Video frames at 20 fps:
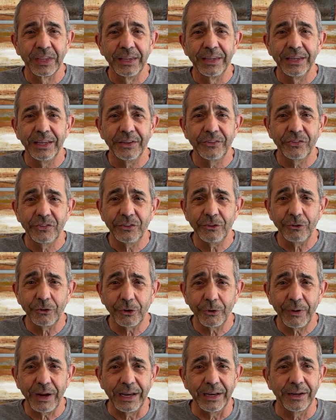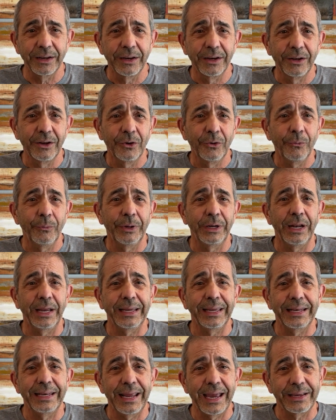It's still great when I
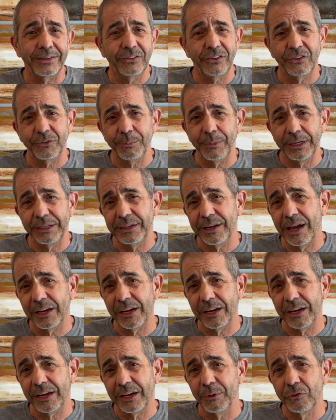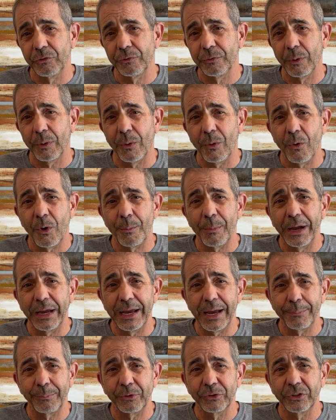can access my documents for all my
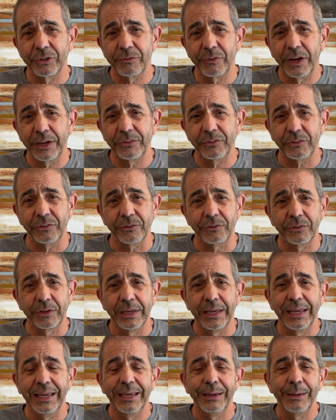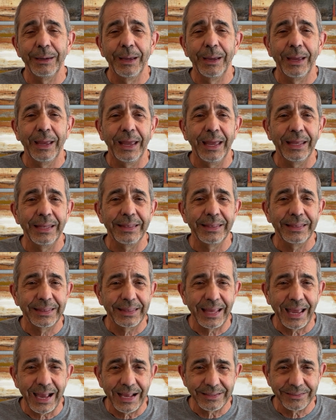Apple devices, and
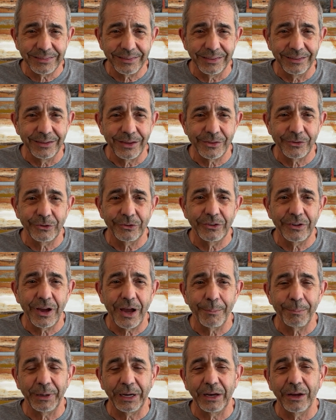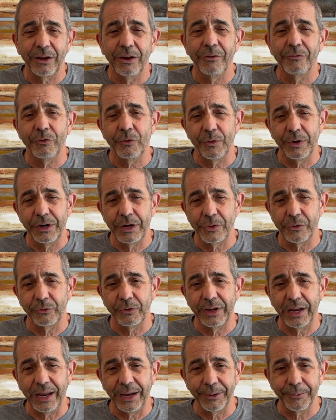that's another topic for another
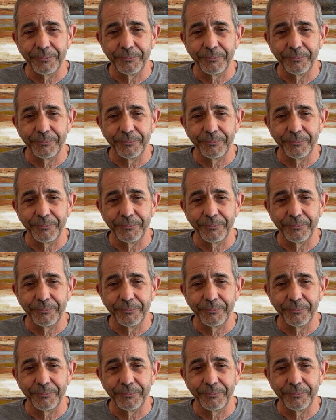day.